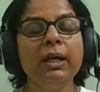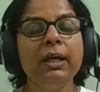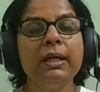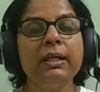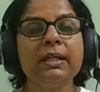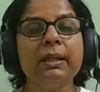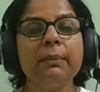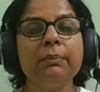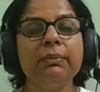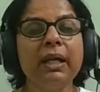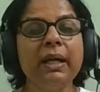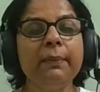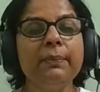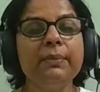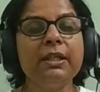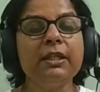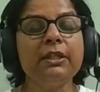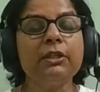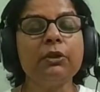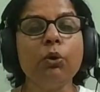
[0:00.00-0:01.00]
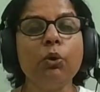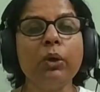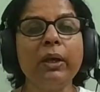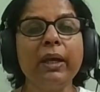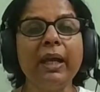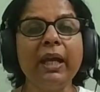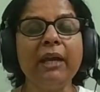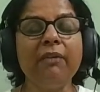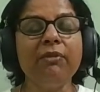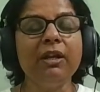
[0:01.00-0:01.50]
Sometimes it's
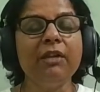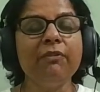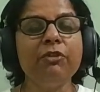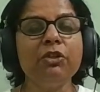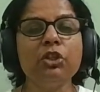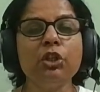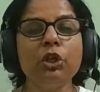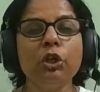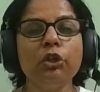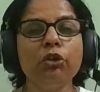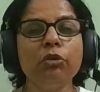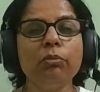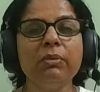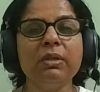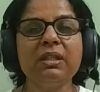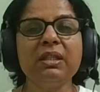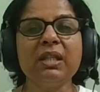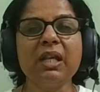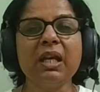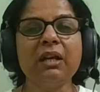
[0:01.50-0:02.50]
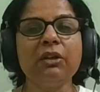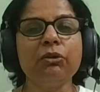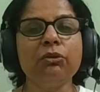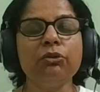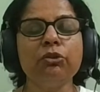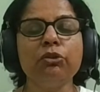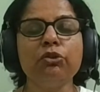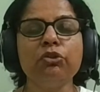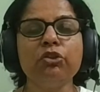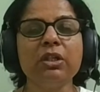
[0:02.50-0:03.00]
okay, even if it's not your mistake,
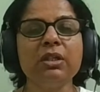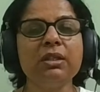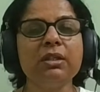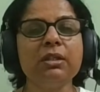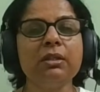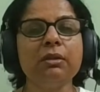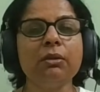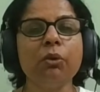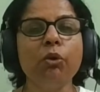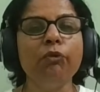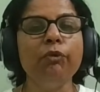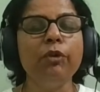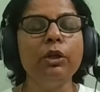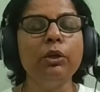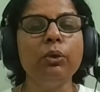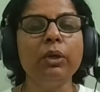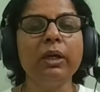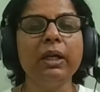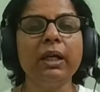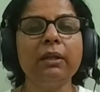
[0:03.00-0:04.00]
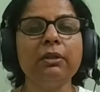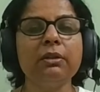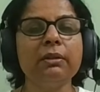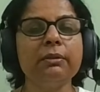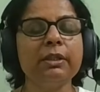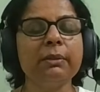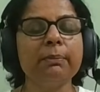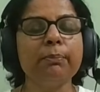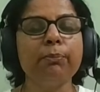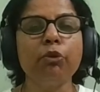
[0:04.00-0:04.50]
to just overlook it,
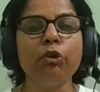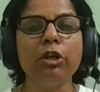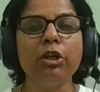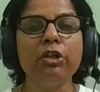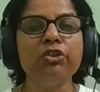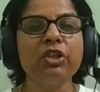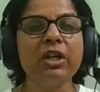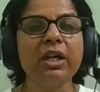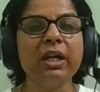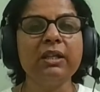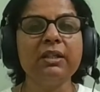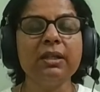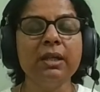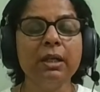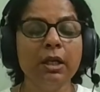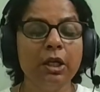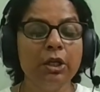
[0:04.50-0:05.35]
just apologize,